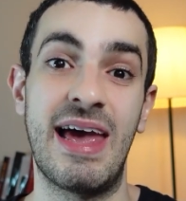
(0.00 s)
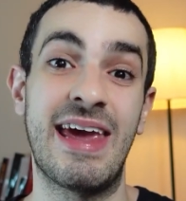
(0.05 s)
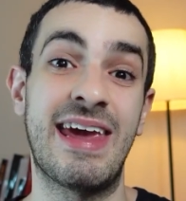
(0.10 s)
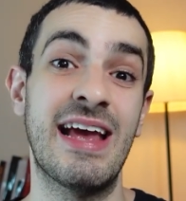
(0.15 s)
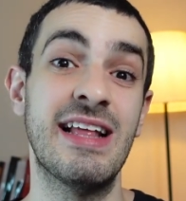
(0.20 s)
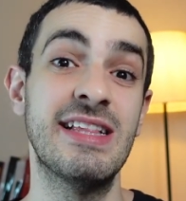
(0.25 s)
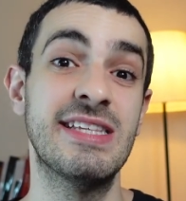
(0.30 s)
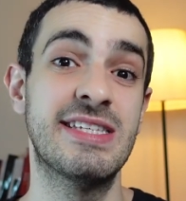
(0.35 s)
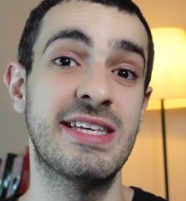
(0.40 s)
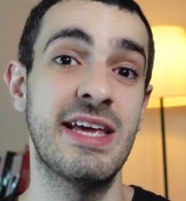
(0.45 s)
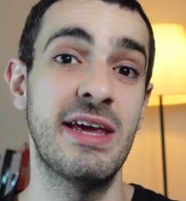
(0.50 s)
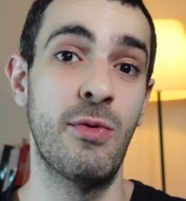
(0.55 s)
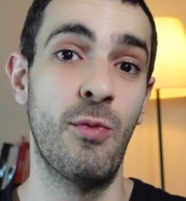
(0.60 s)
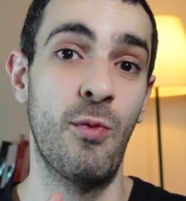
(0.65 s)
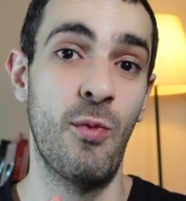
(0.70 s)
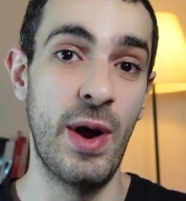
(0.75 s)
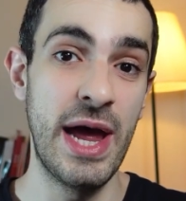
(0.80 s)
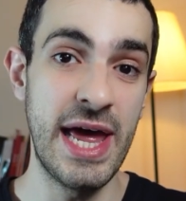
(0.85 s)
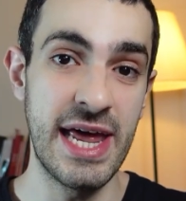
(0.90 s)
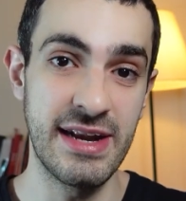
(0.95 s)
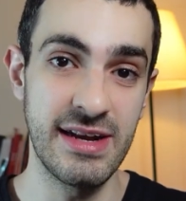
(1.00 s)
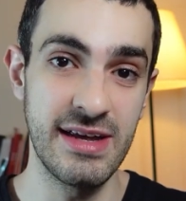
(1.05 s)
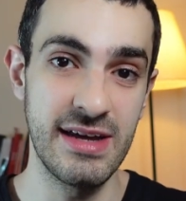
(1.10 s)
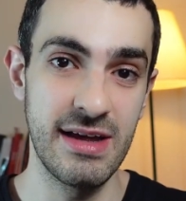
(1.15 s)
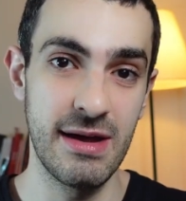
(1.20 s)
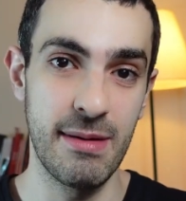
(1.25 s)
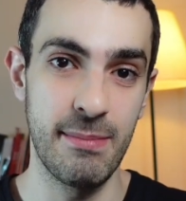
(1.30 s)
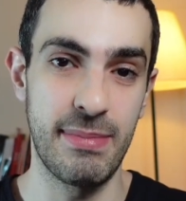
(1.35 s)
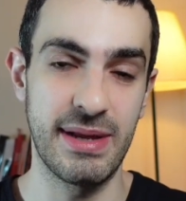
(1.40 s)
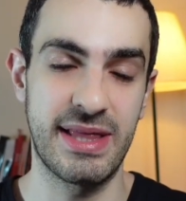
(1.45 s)
I can't say when,
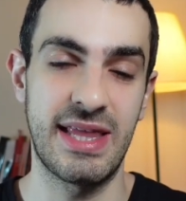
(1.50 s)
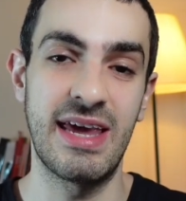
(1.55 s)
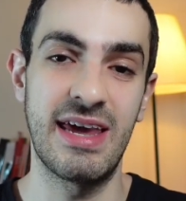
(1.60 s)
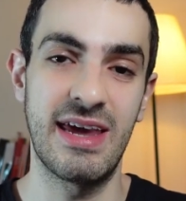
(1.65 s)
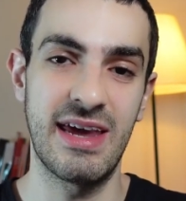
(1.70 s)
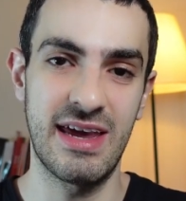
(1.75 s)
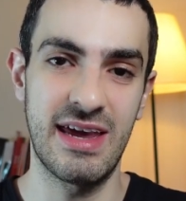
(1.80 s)
but I